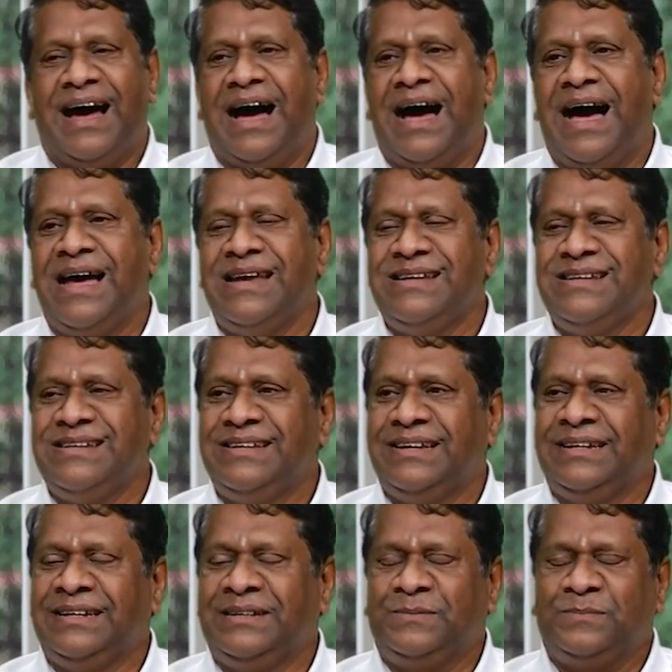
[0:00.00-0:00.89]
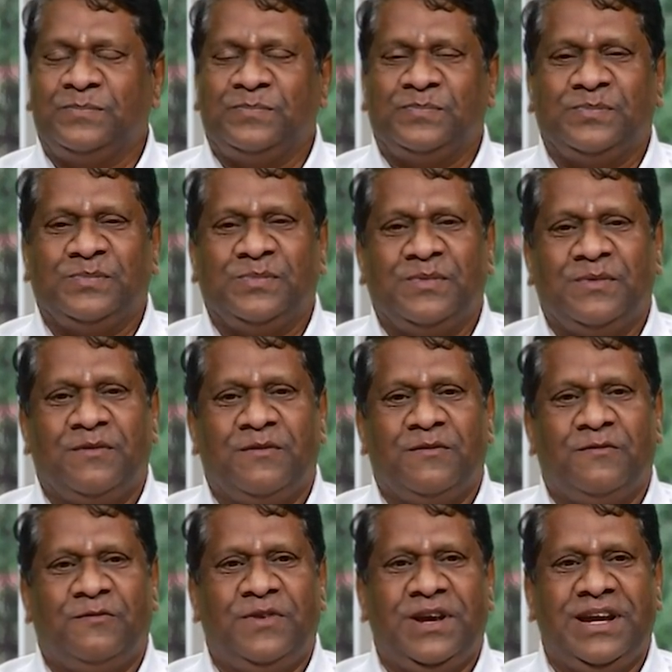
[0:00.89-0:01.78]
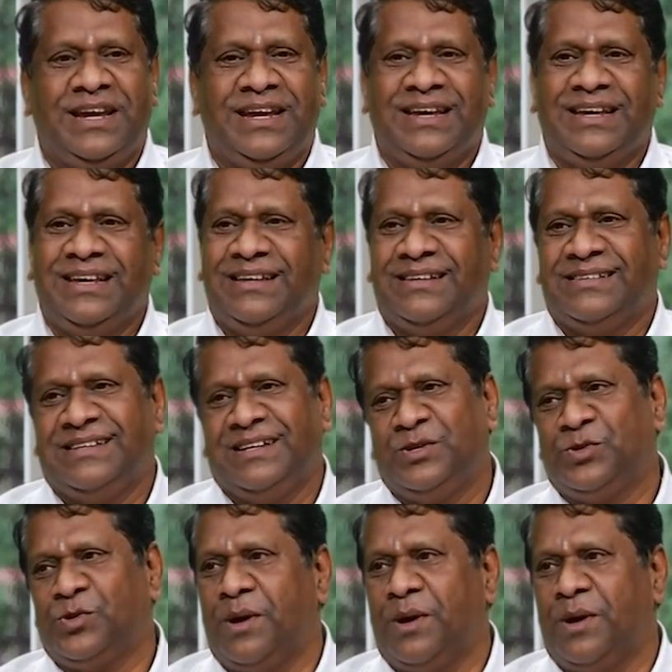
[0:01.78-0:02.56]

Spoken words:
And we said,